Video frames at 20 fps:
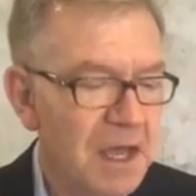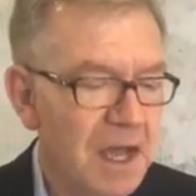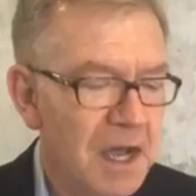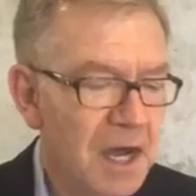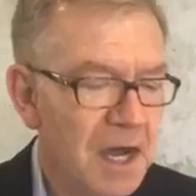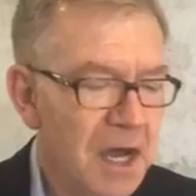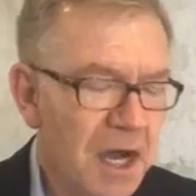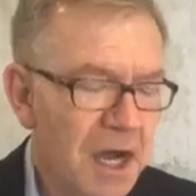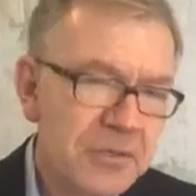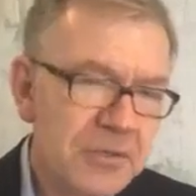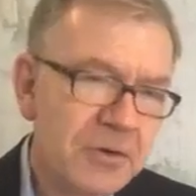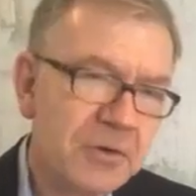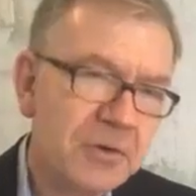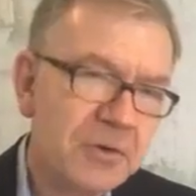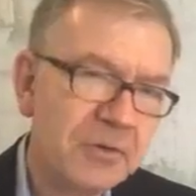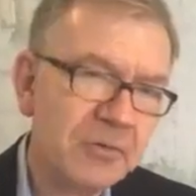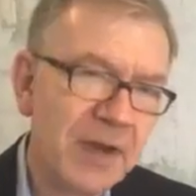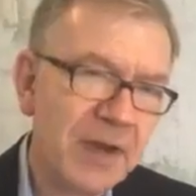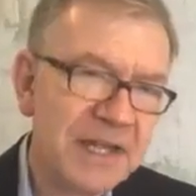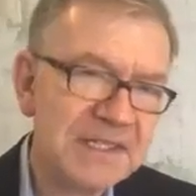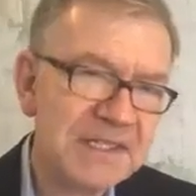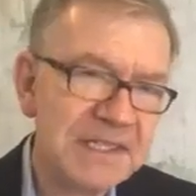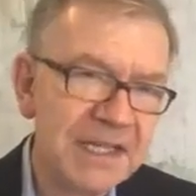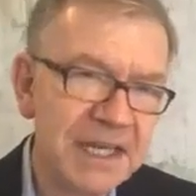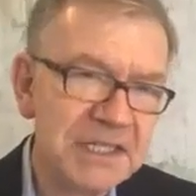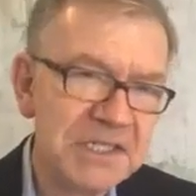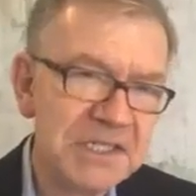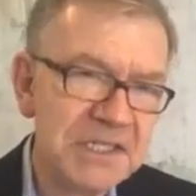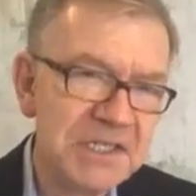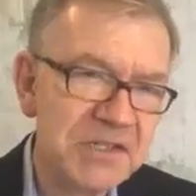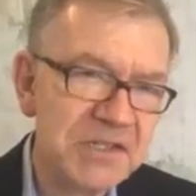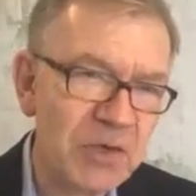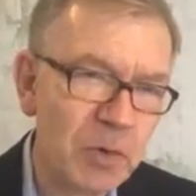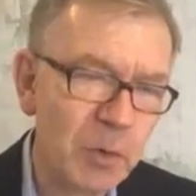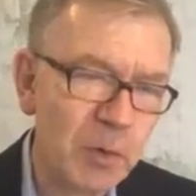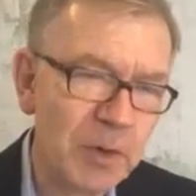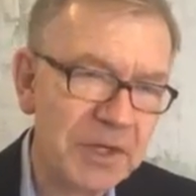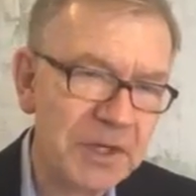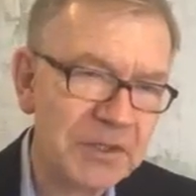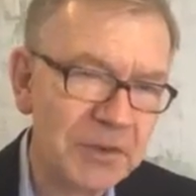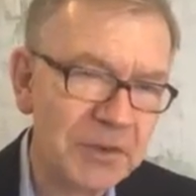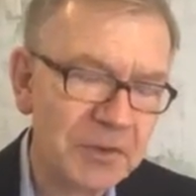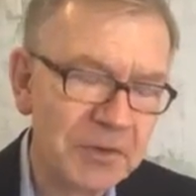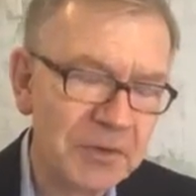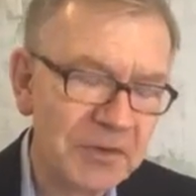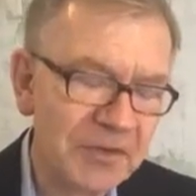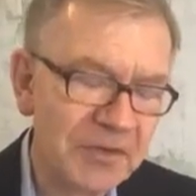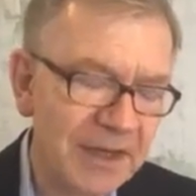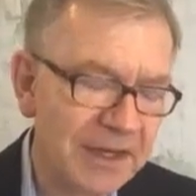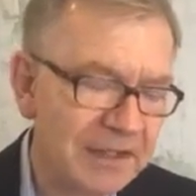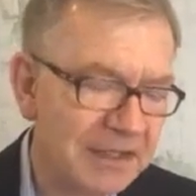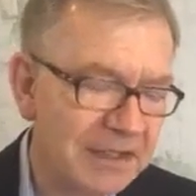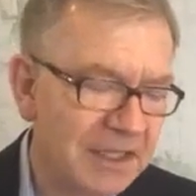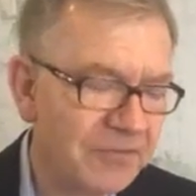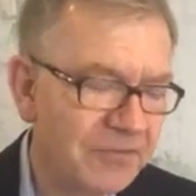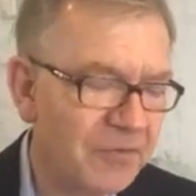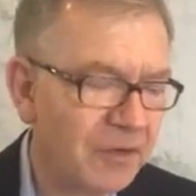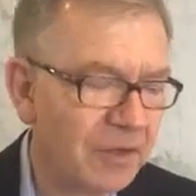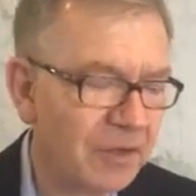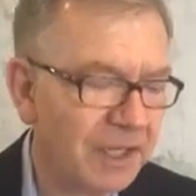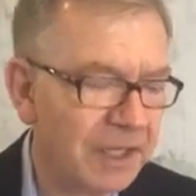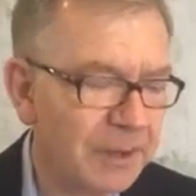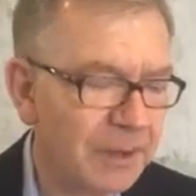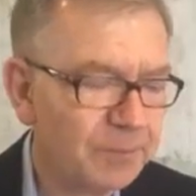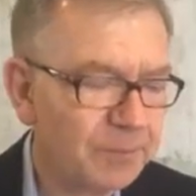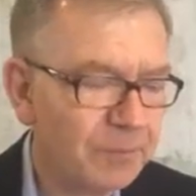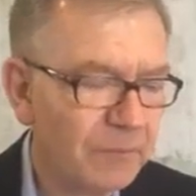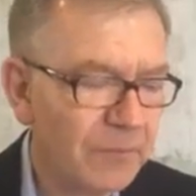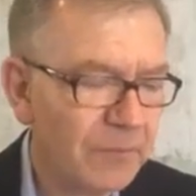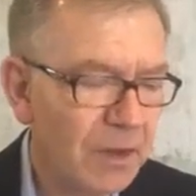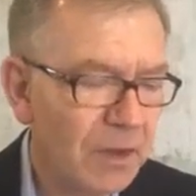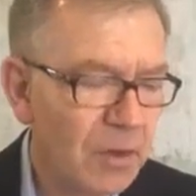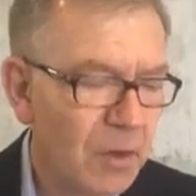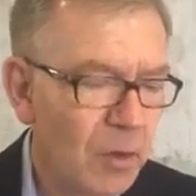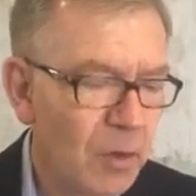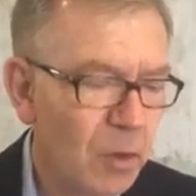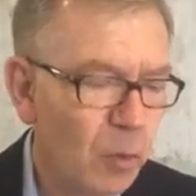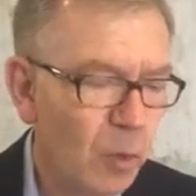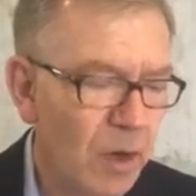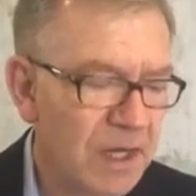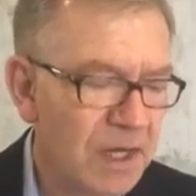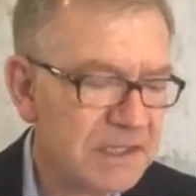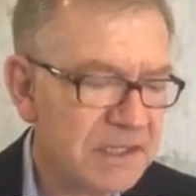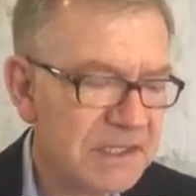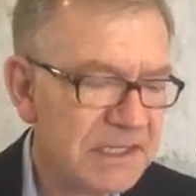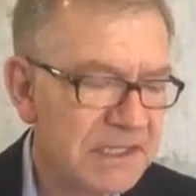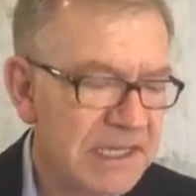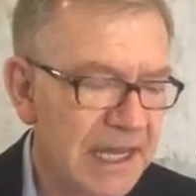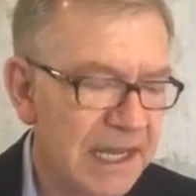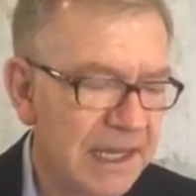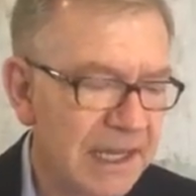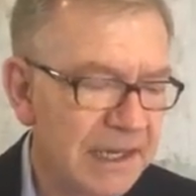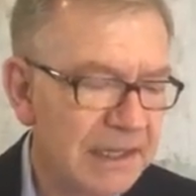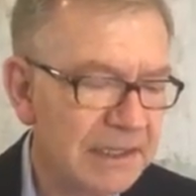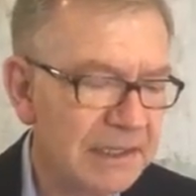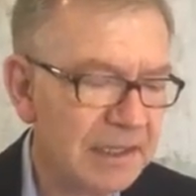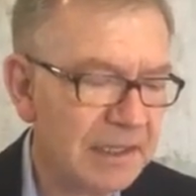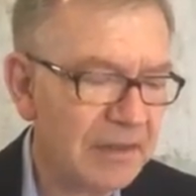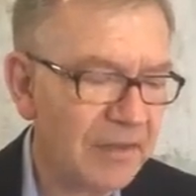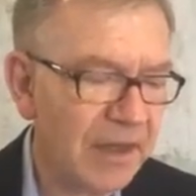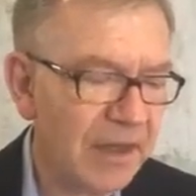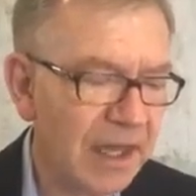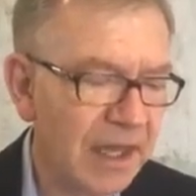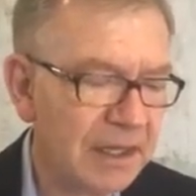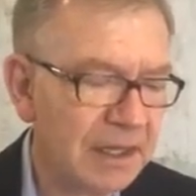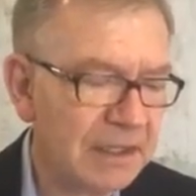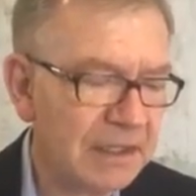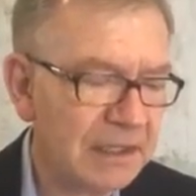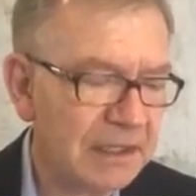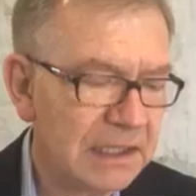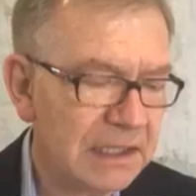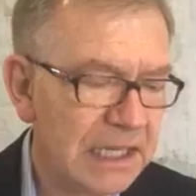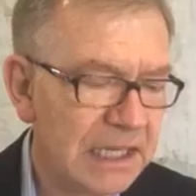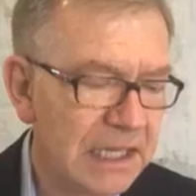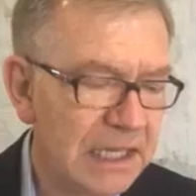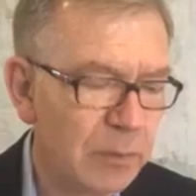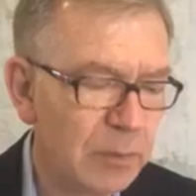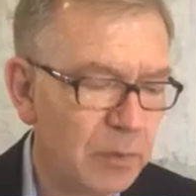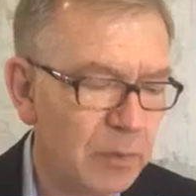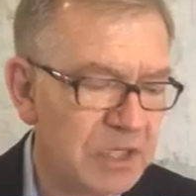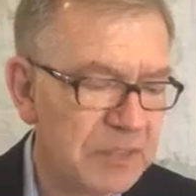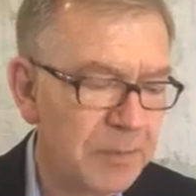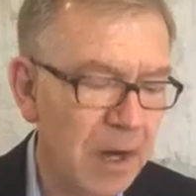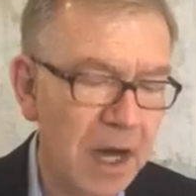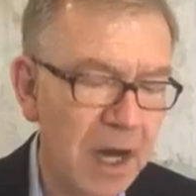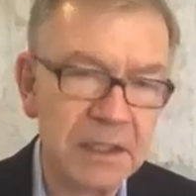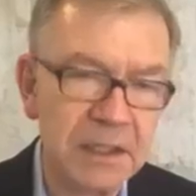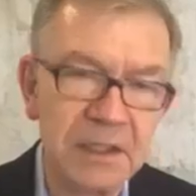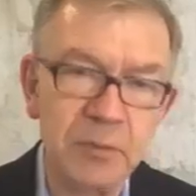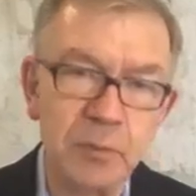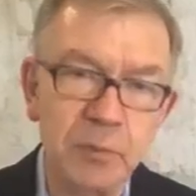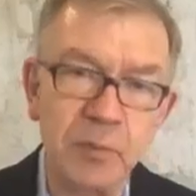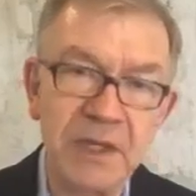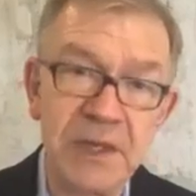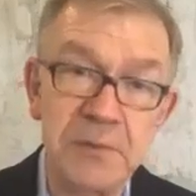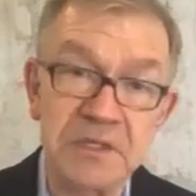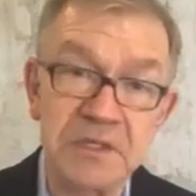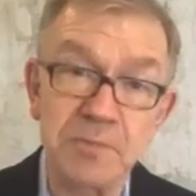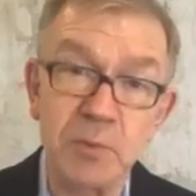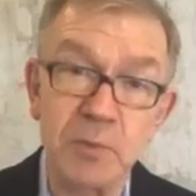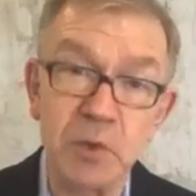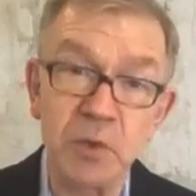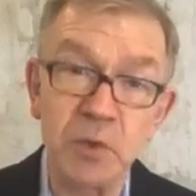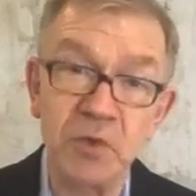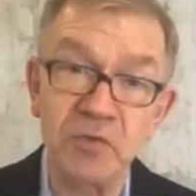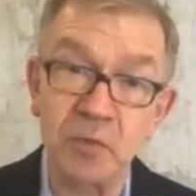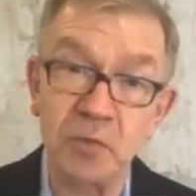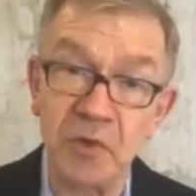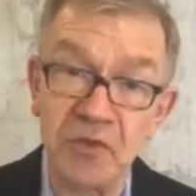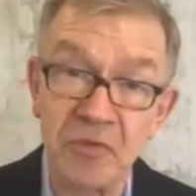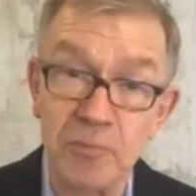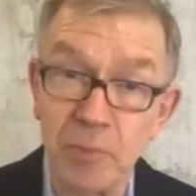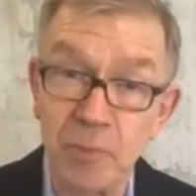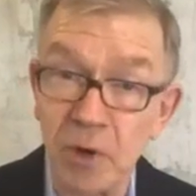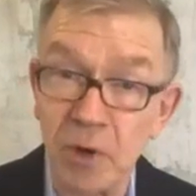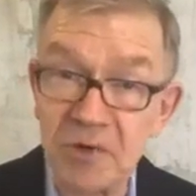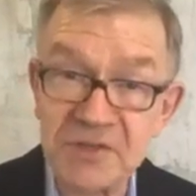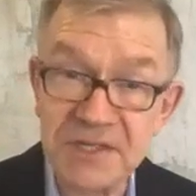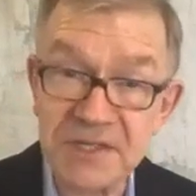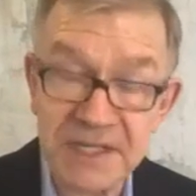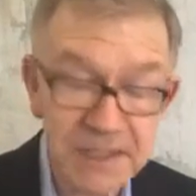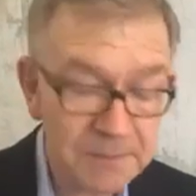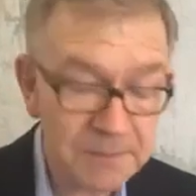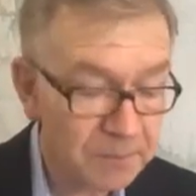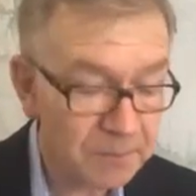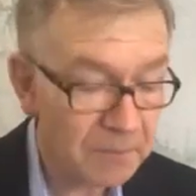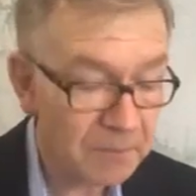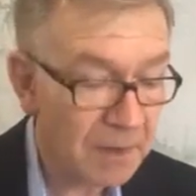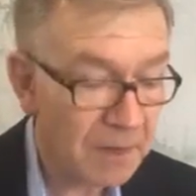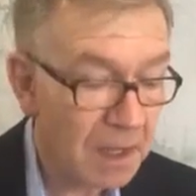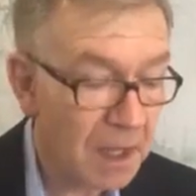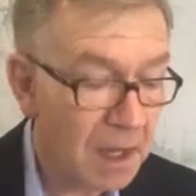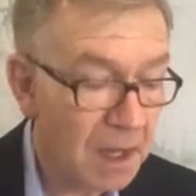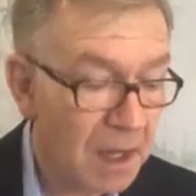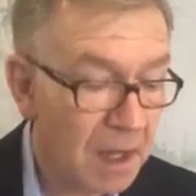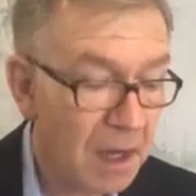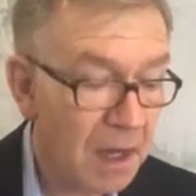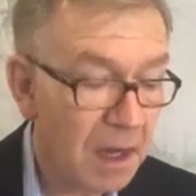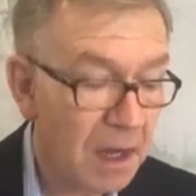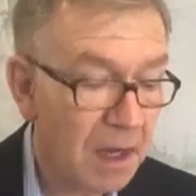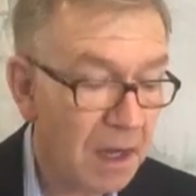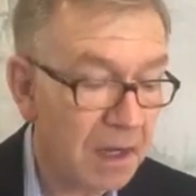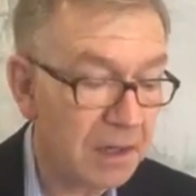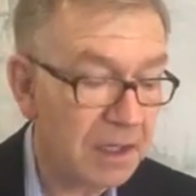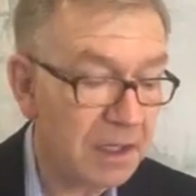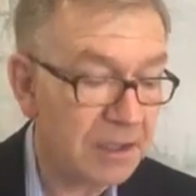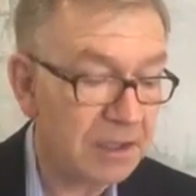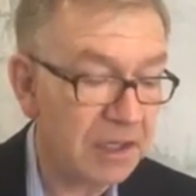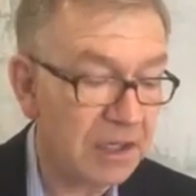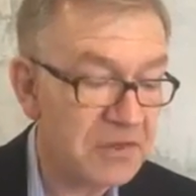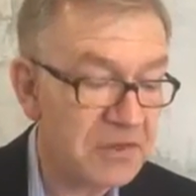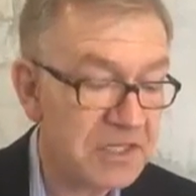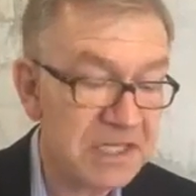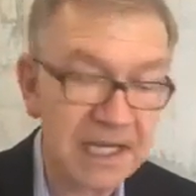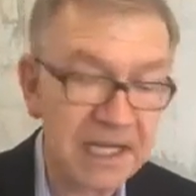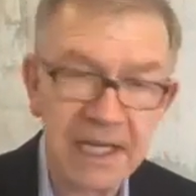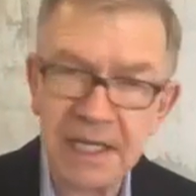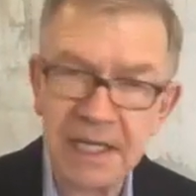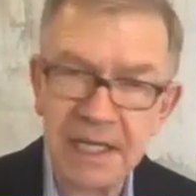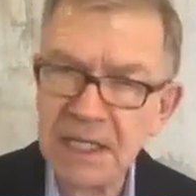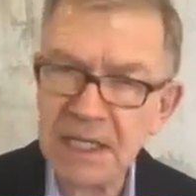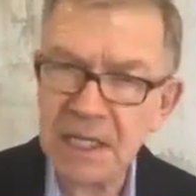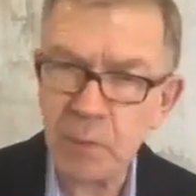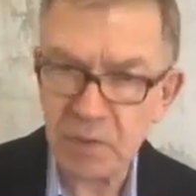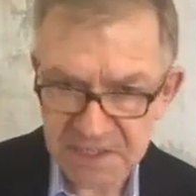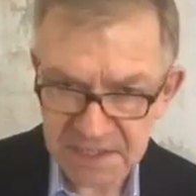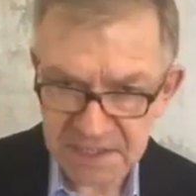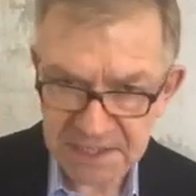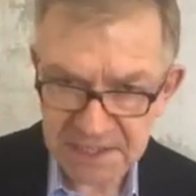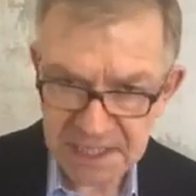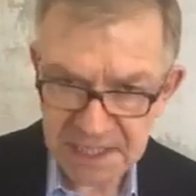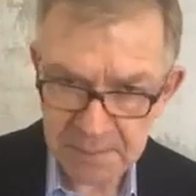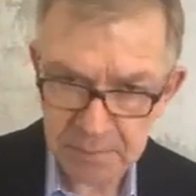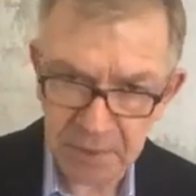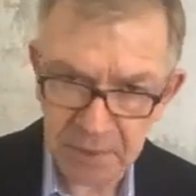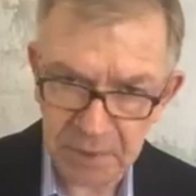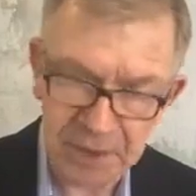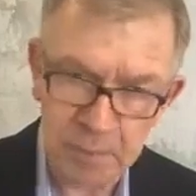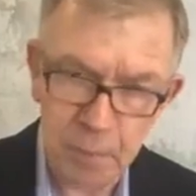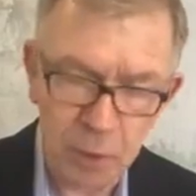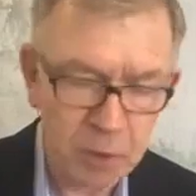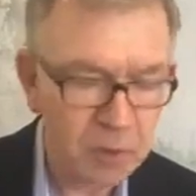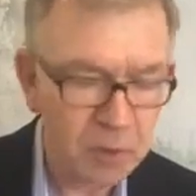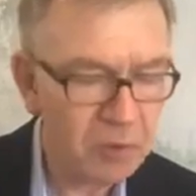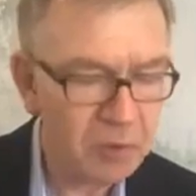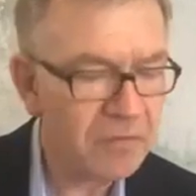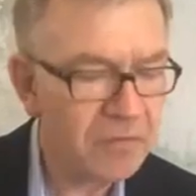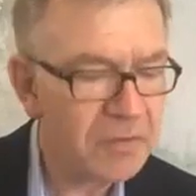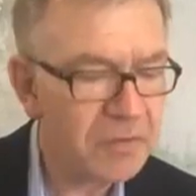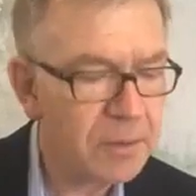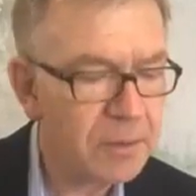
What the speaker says: Other translations, though, render that differently. One said that he responded, he was moved with mercy. Another said he was deeply moved.